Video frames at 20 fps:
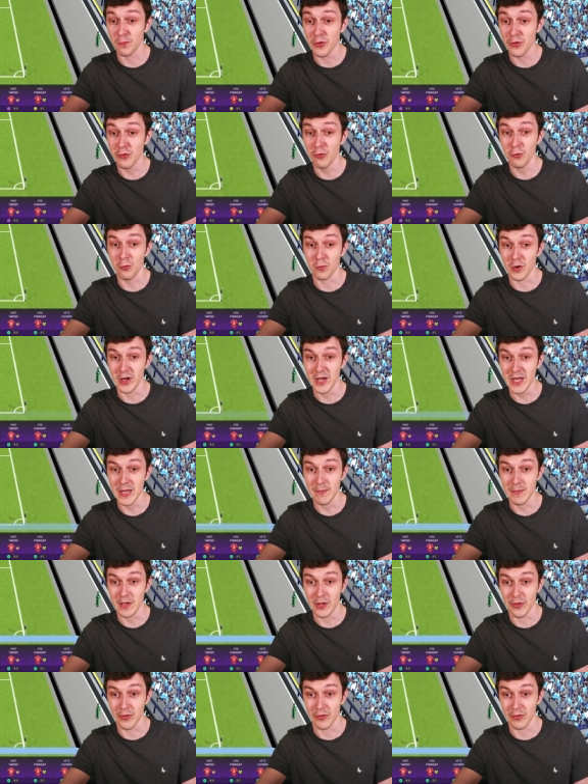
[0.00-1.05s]
result, right?
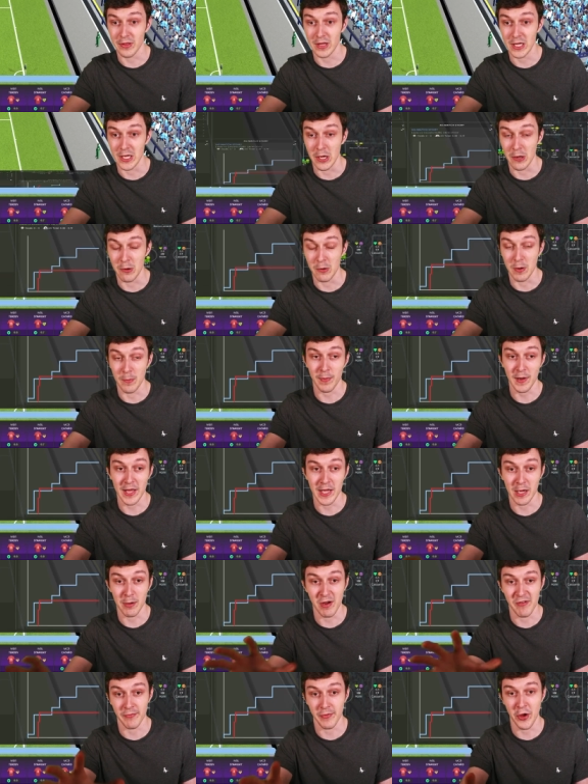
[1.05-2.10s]
Because, you know, playing
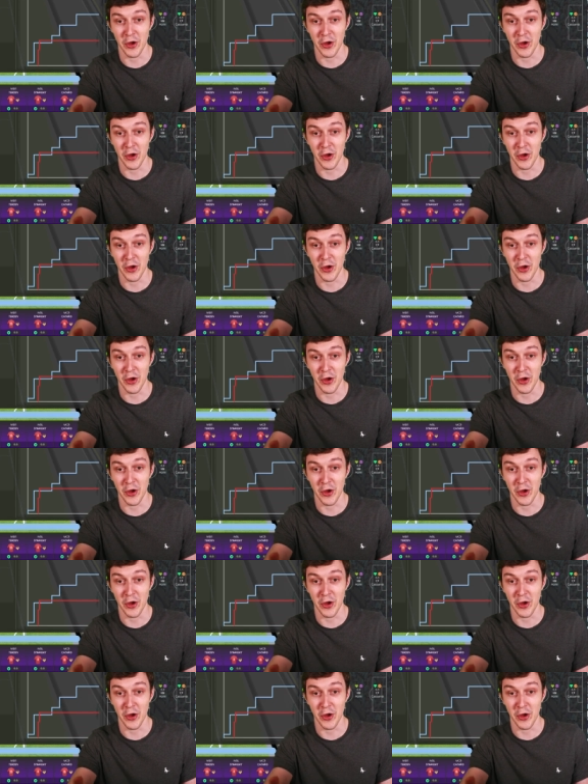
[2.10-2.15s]
away from